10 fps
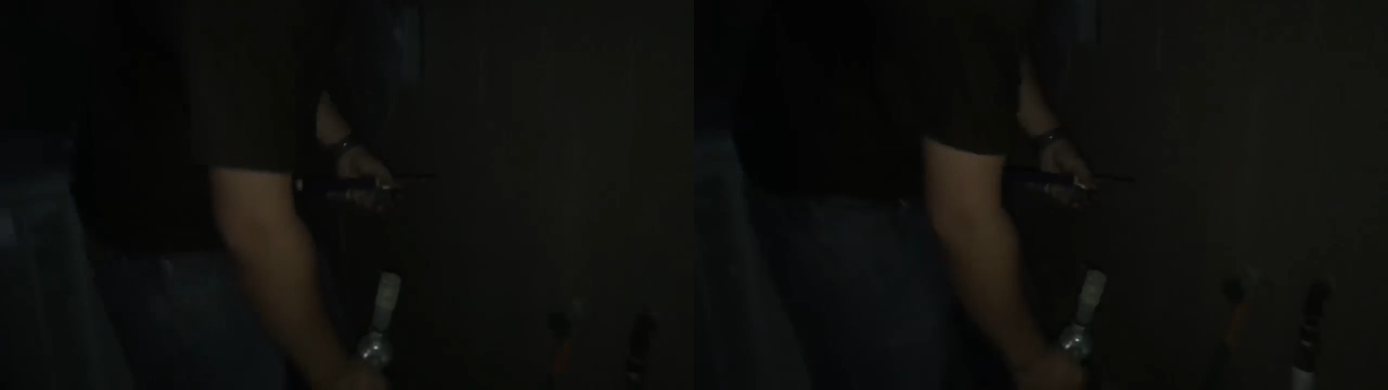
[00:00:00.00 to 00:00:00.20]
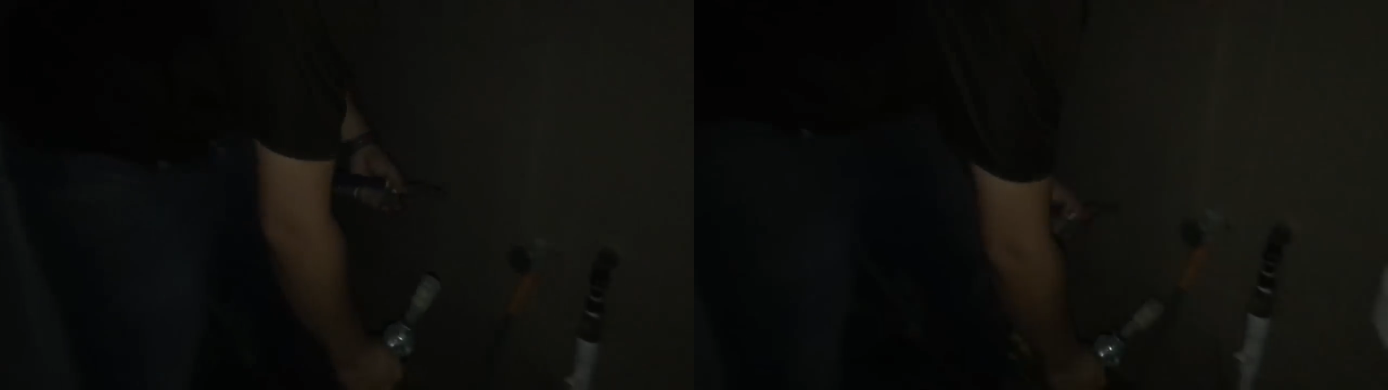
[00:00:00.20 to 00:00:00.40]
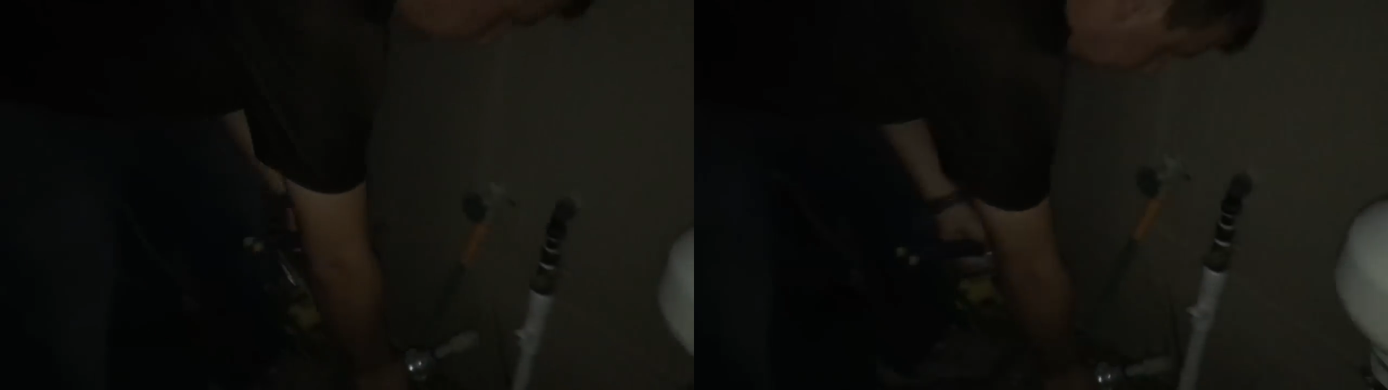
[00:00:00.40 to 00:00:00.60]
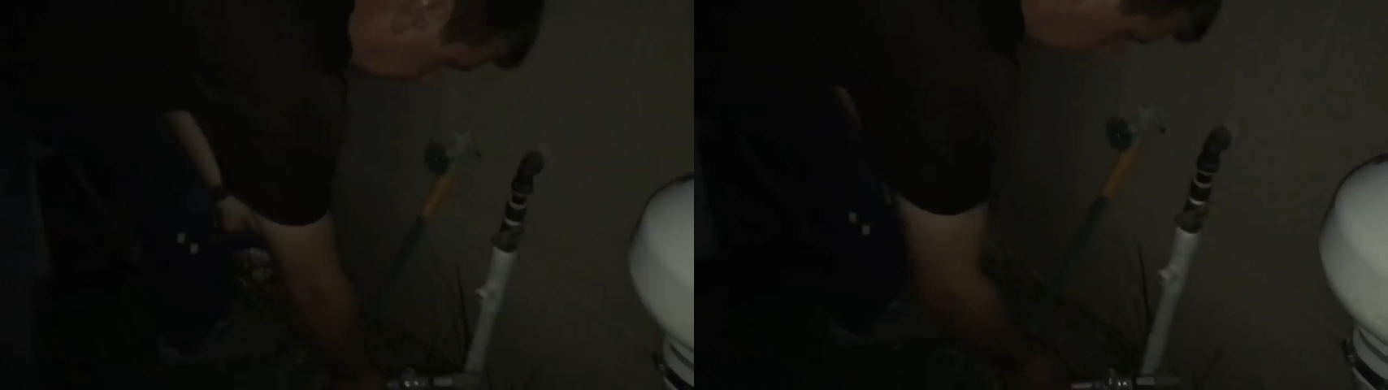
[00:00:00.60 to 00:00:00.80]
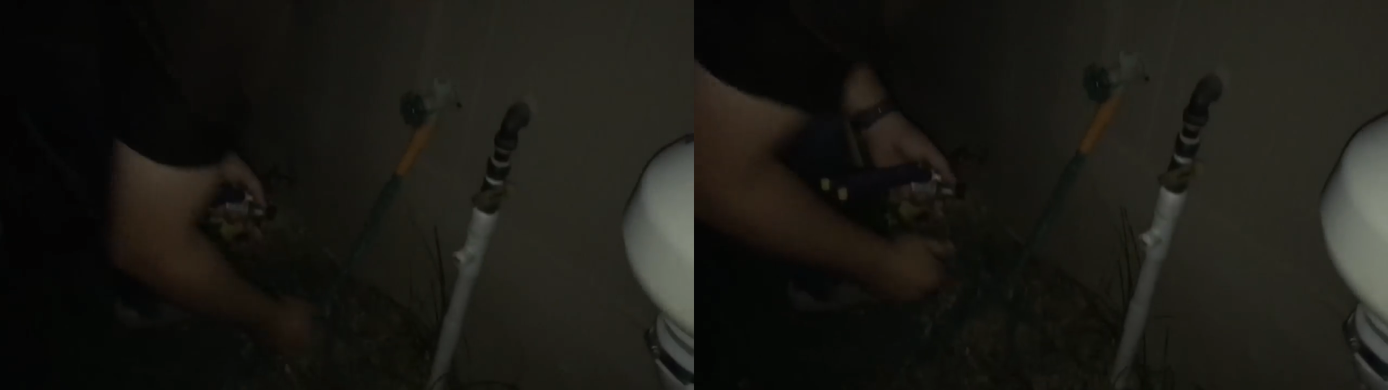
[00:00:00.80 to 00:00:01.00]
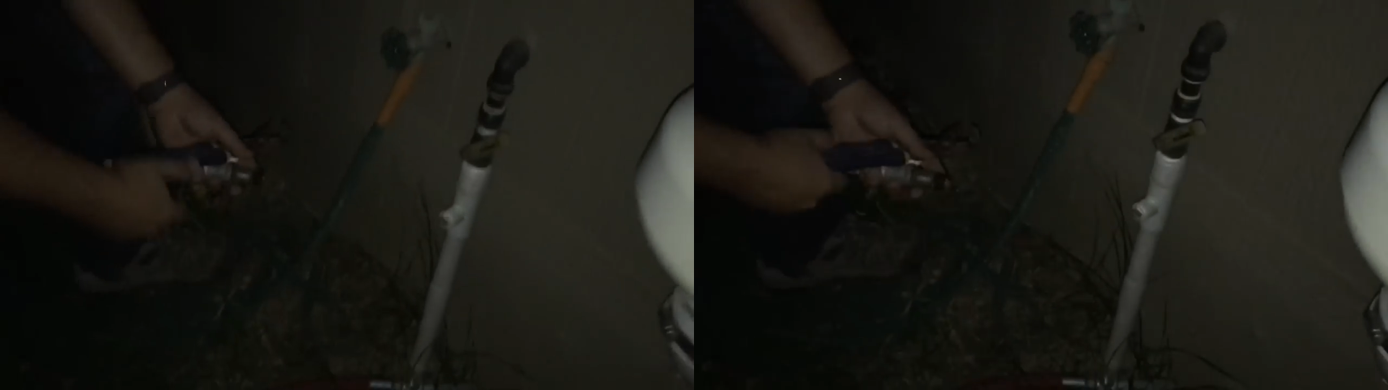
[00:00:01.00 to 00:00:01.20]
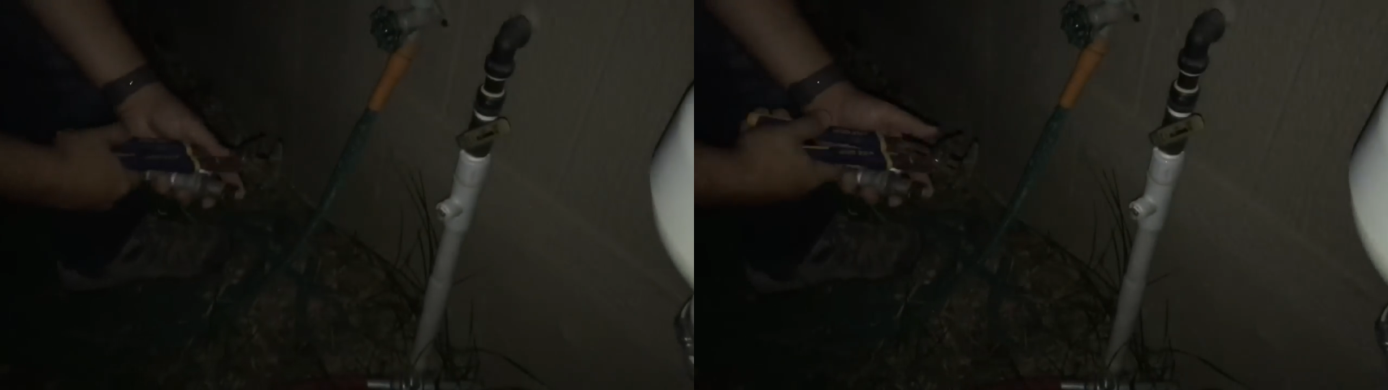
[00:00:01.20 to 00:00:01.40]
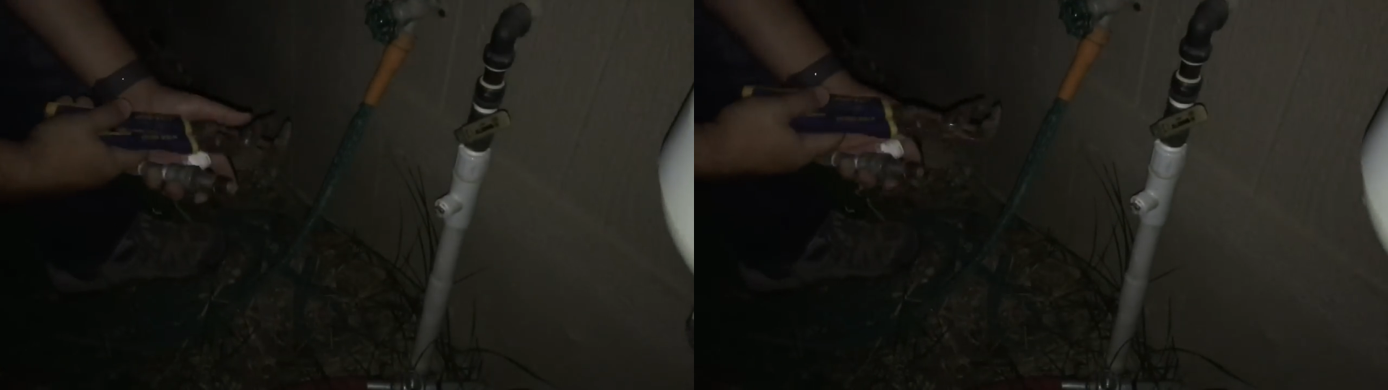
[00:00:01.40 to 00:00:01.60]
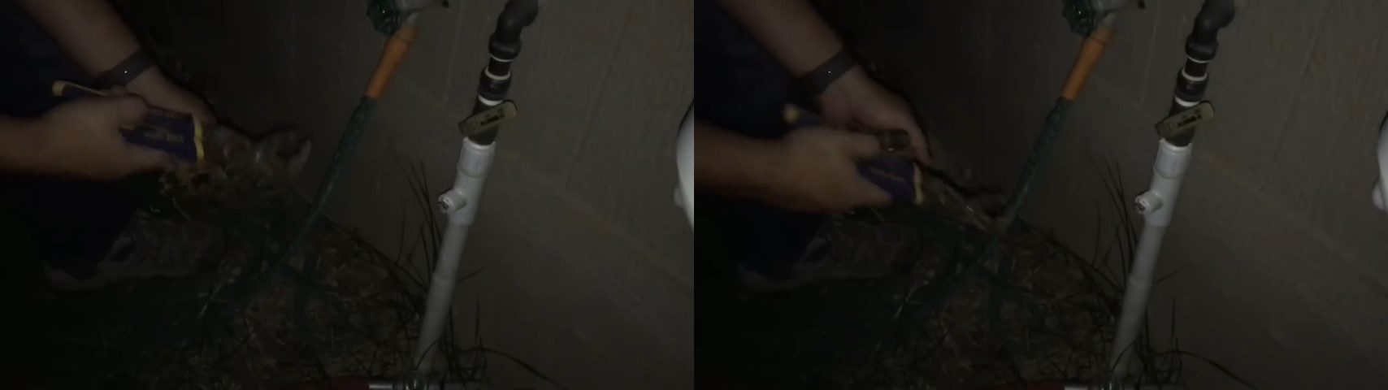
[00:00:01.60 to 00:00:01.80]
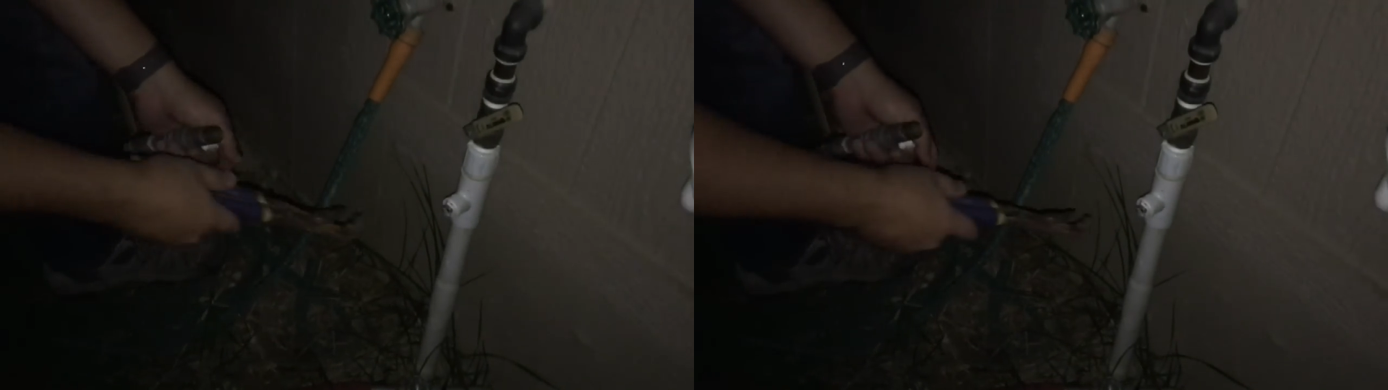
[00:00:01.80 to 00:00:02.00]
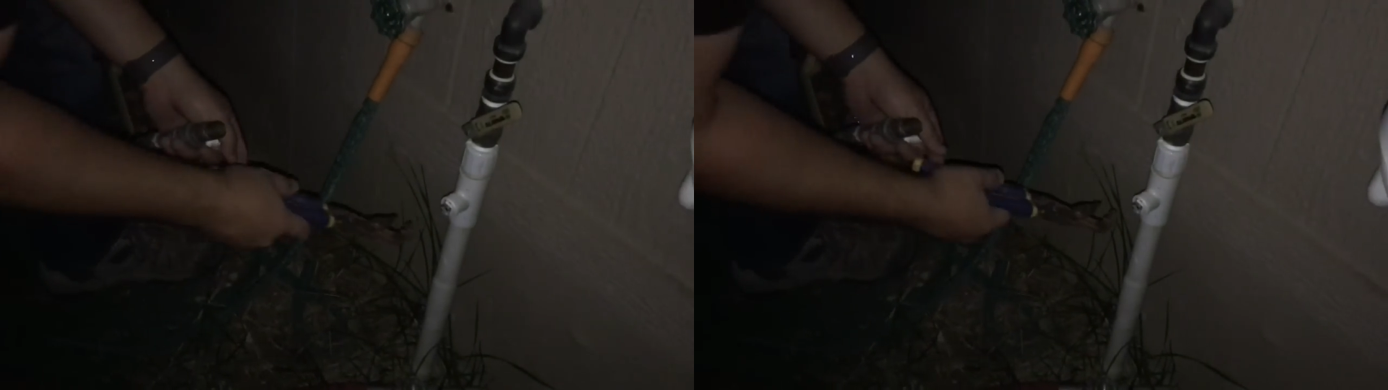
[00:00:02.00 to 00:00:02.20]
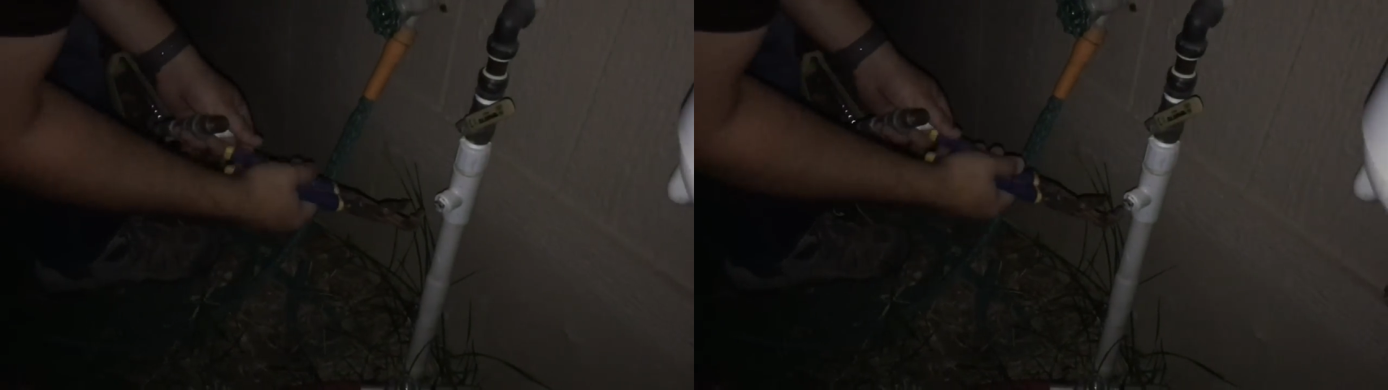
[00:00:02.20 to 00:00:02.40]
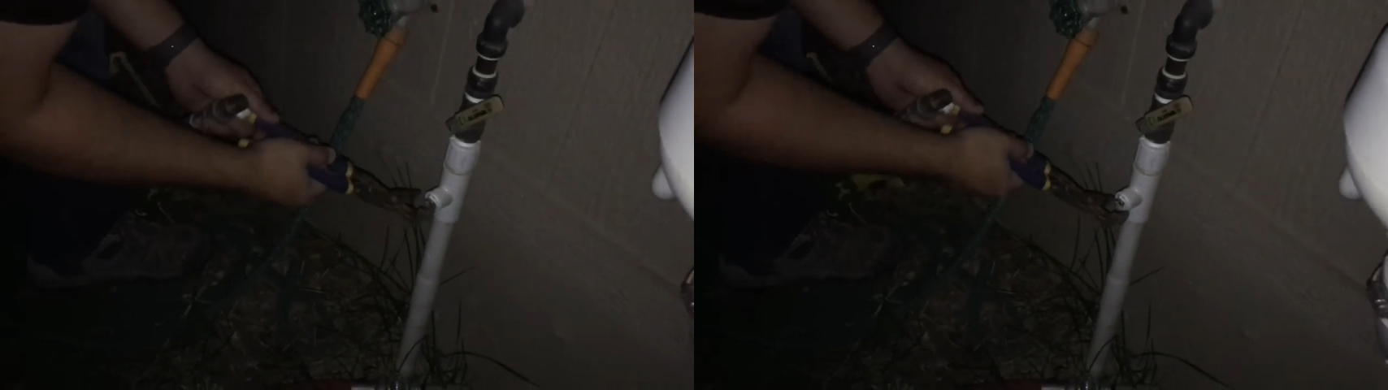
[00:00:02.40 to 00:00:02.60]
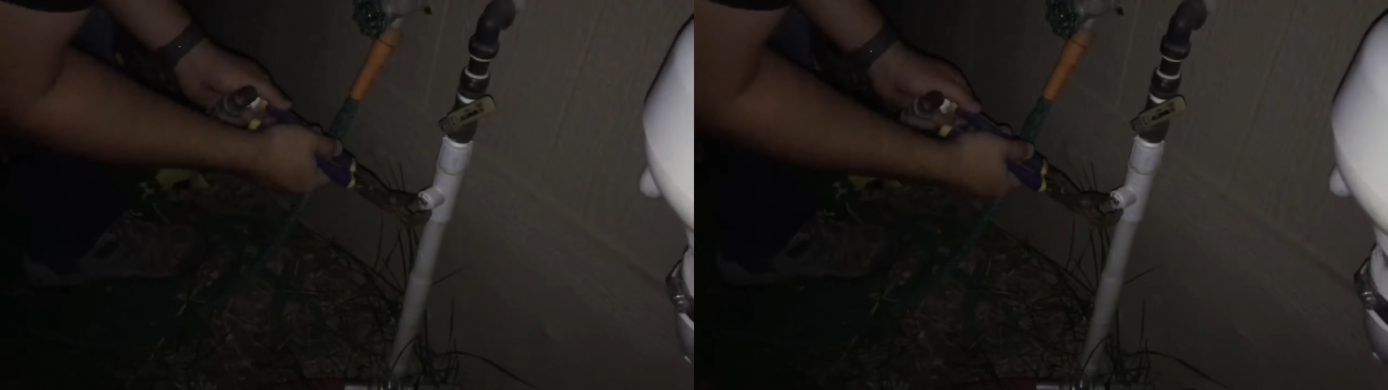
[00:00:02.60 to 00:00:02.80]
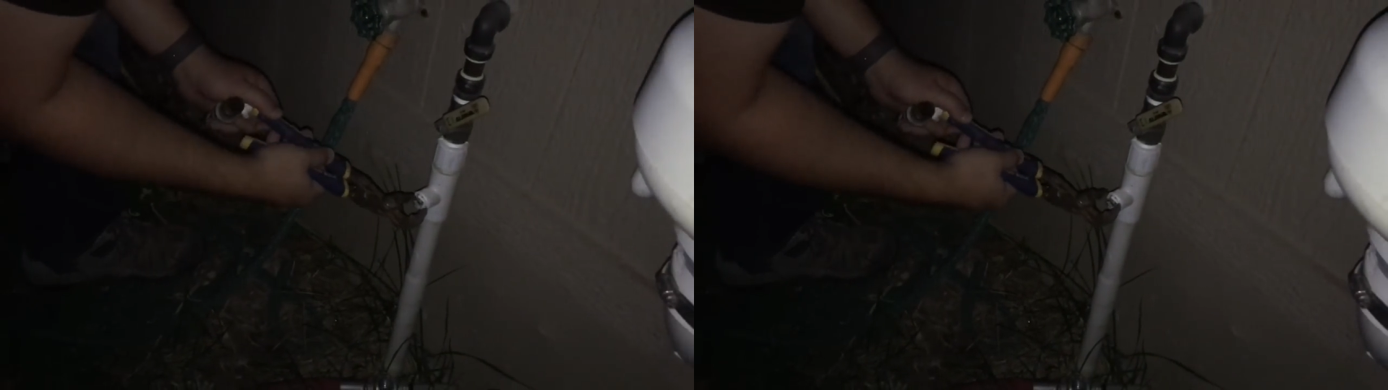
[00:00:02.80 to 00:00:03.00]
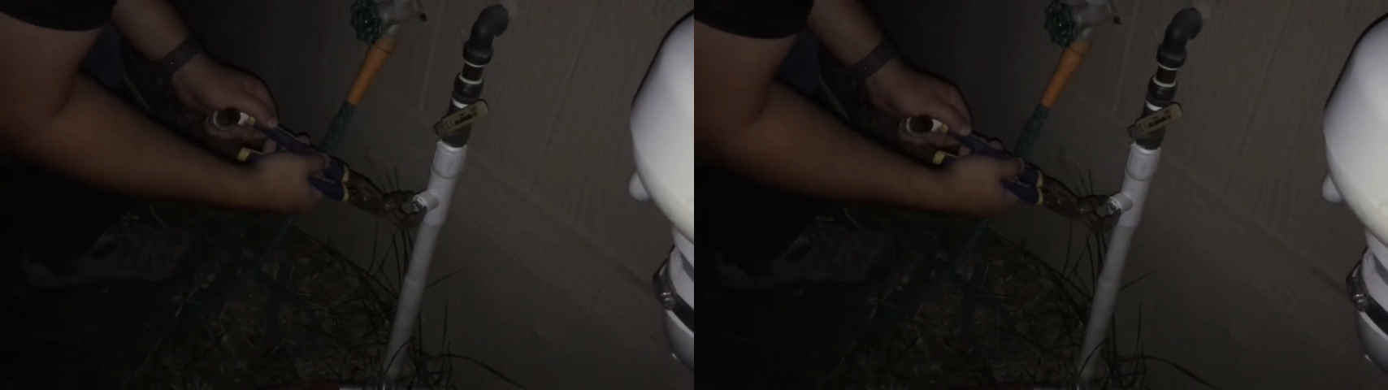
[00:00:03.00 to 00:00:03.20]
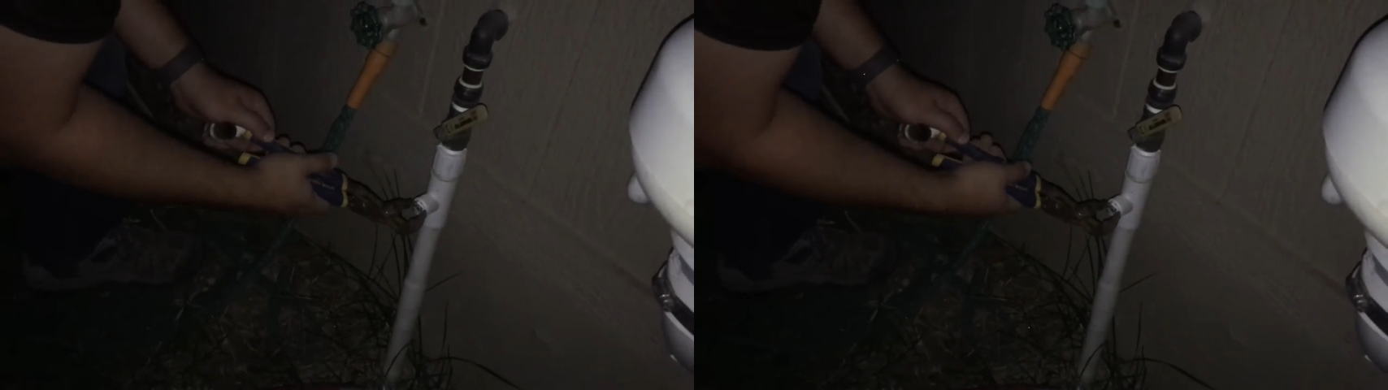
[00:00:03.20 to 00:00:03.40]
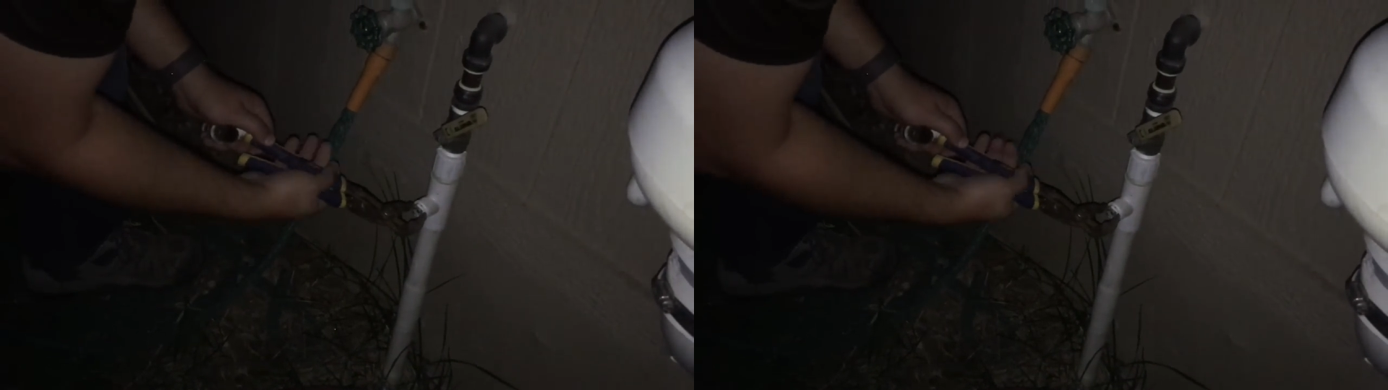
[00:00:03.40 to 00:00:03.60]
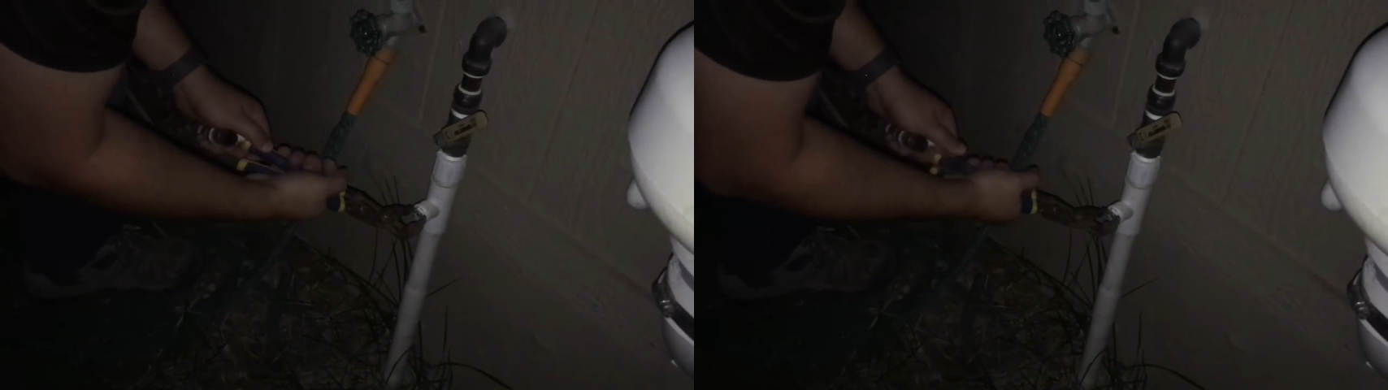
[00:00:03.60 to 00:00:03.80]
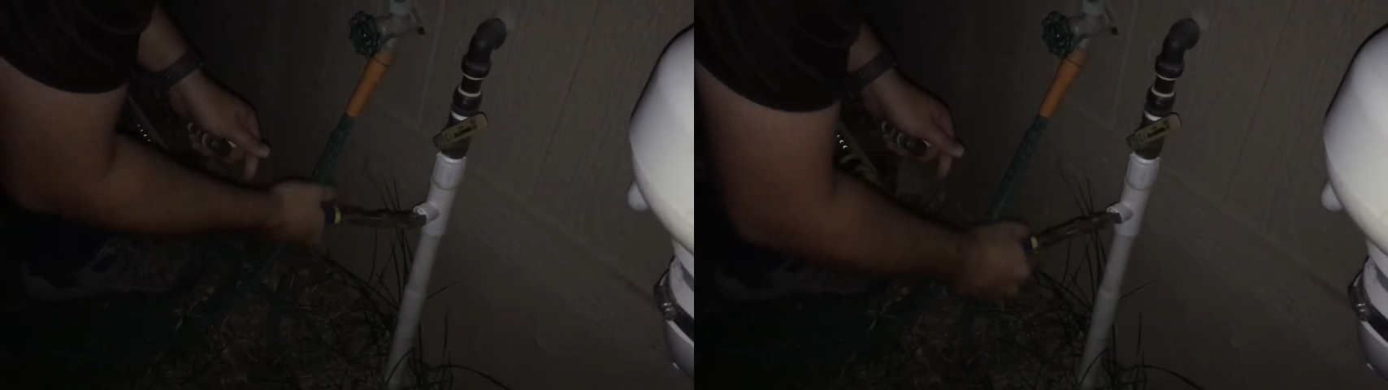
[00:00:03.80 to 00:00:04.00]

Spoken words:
(no speaker visible)